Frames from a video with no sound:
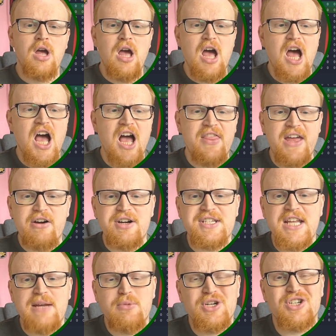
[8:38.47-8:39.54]
and they're a
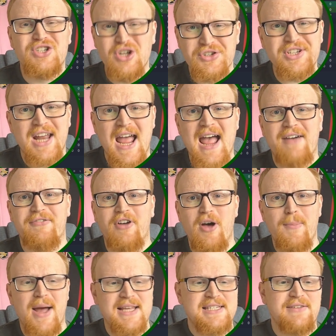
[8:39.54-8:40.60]
team which doesn't have a
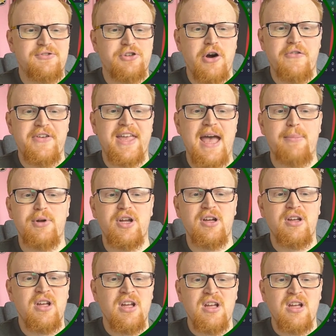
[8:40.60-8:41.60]
massive trophy cabinet.